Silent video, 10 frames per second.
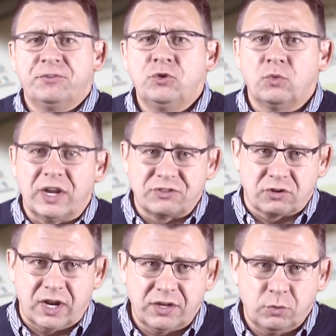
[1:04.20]
food
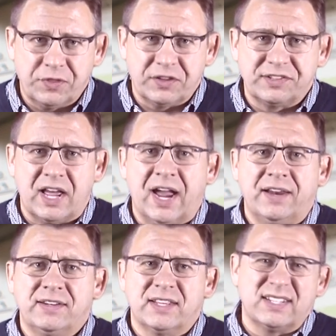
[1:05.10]
restaurant with a
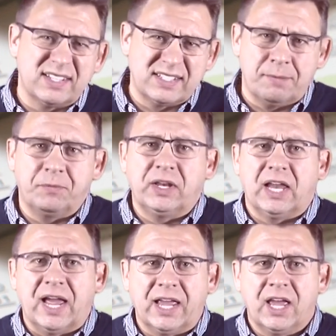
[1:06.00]
sign that says something
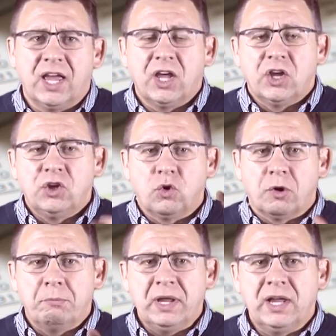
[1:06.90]
like,
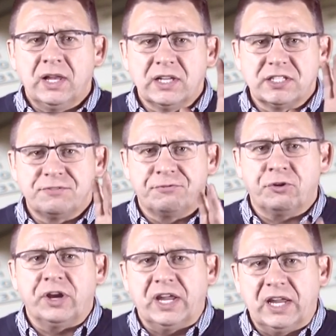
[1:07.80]
"Your meal is
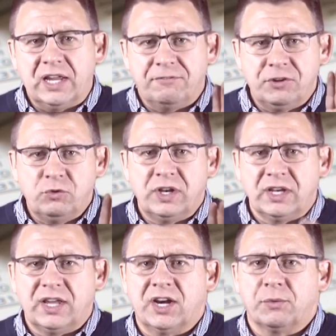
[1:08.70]
free if you
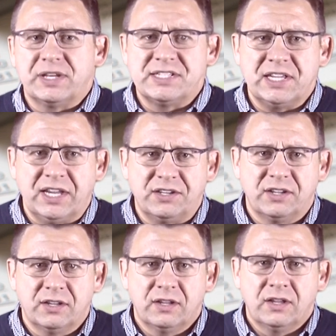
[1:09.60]
didn't get a receipt,"
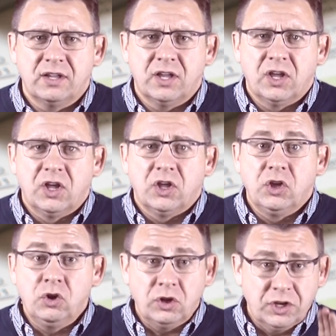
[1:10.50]

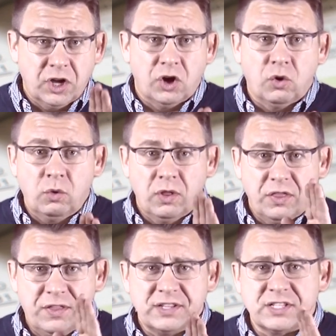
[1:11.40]
you'll know
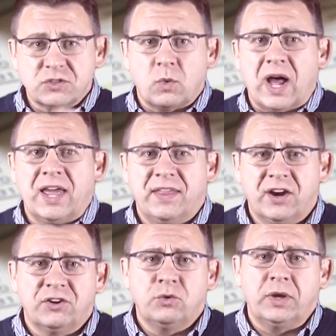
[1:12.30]
this is why they
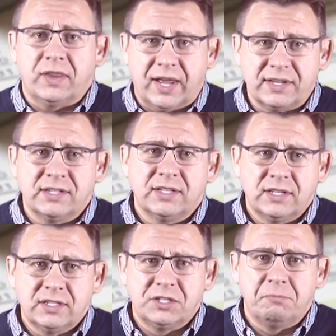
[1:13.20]
are doing that,
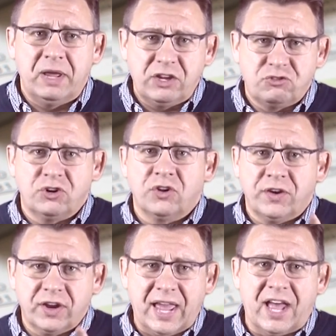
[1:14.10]
to make sure
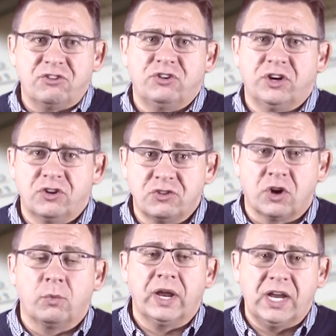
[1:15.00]
their cashiers
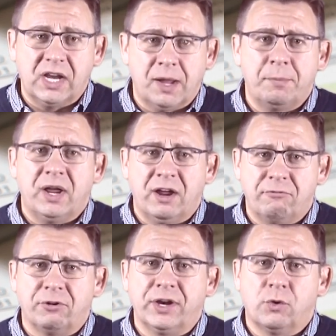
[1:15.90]
are ringing up
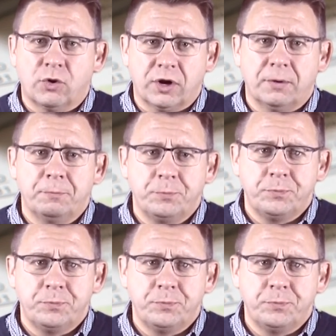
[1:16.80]
every order.